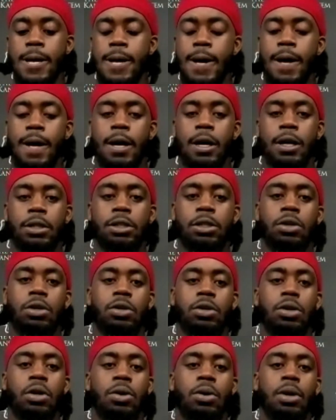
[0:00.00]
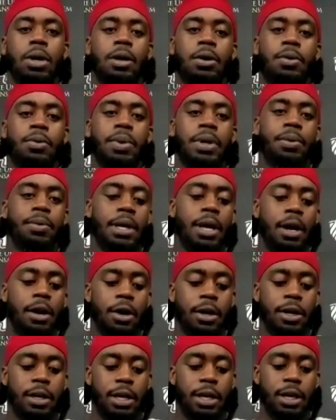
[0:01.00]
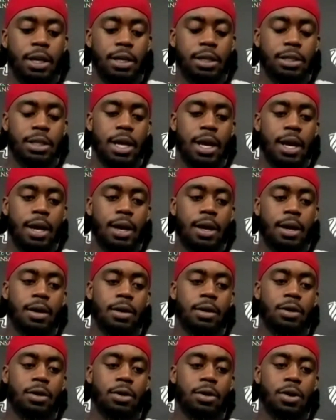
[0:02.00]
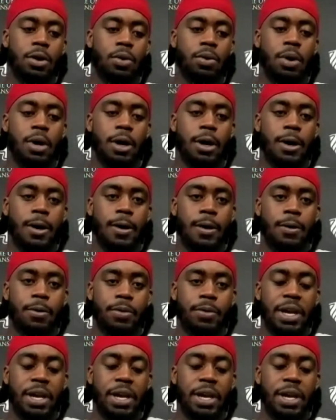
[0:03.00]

So, you know, we got our keys that, you know,